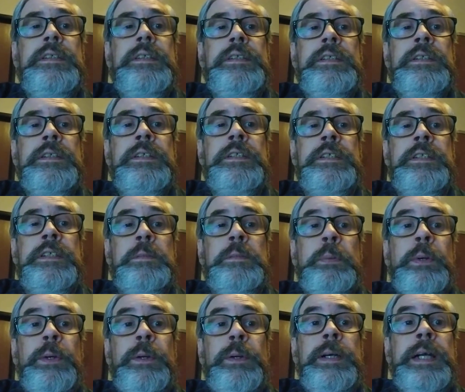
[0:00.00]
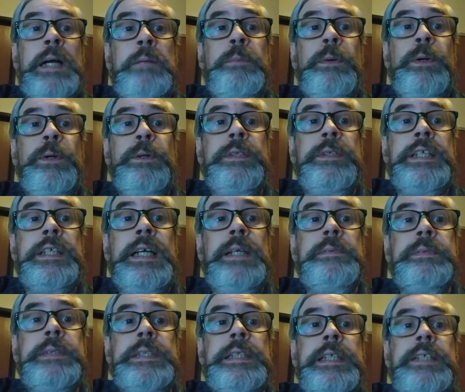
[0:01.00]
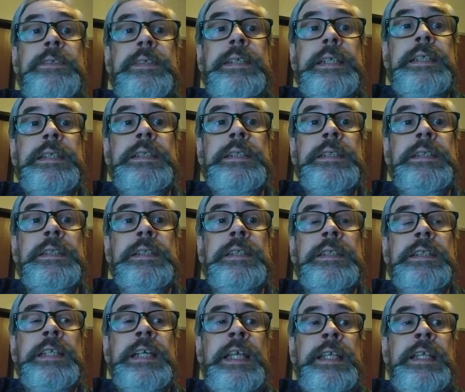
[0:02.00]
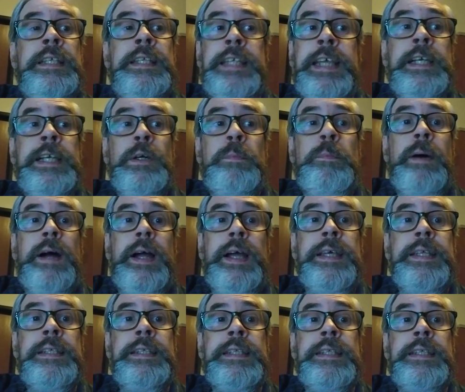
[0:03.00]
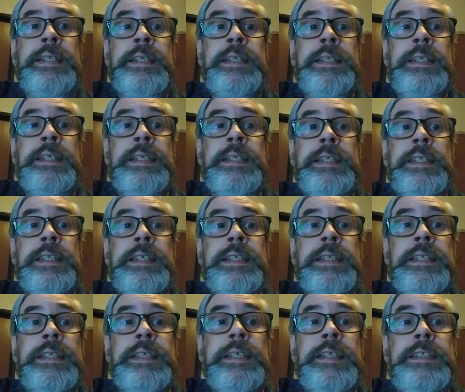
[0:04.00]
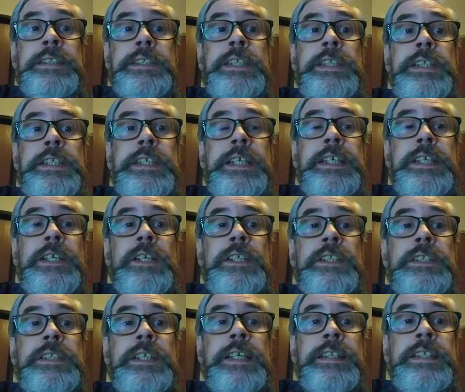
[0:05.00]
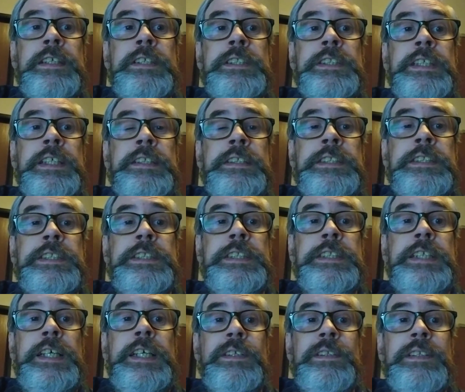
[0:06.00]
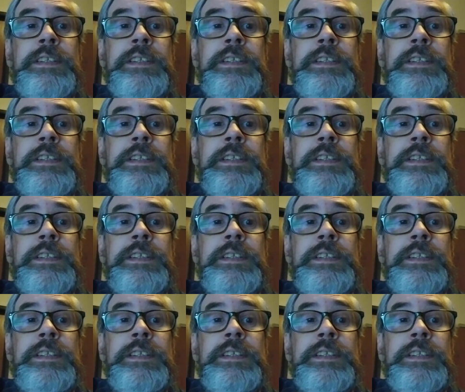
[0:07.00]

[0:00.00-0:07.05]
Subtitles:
The top prototypes, anyway. And they go by the GT cars like they're sitting still.